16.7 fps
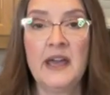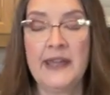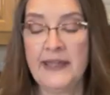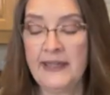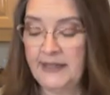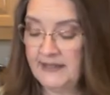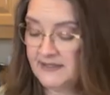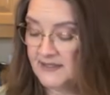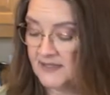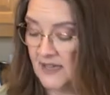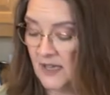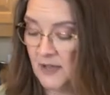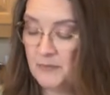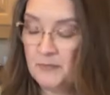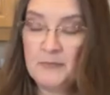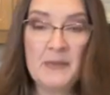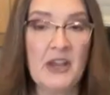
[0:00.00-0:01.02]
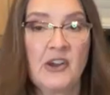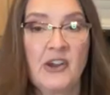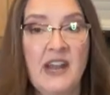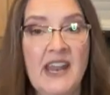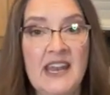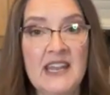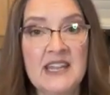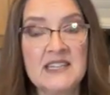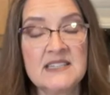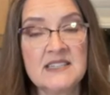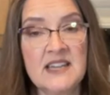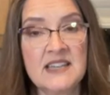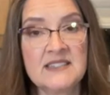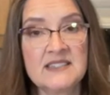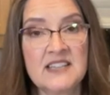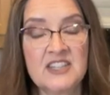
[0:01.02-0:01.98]
and um, marinate it
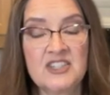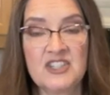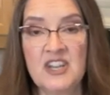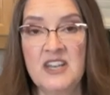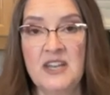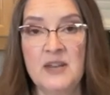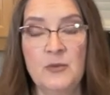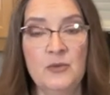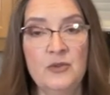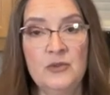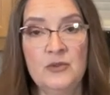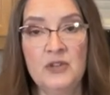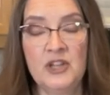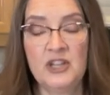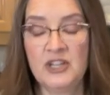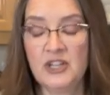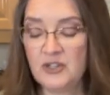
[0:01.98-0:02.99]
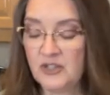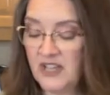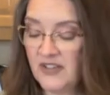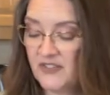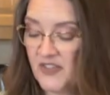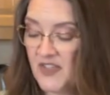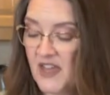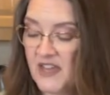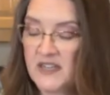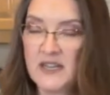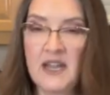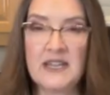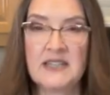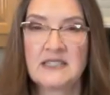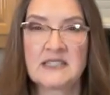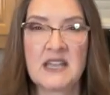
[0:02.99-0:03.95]
as such and it will, it'll give it that
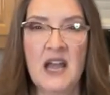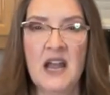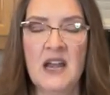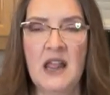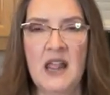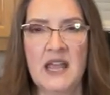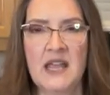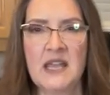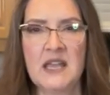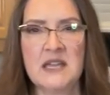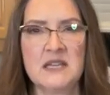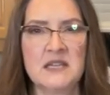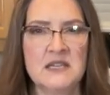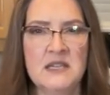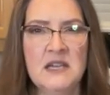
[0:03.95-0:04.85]
nice kind of like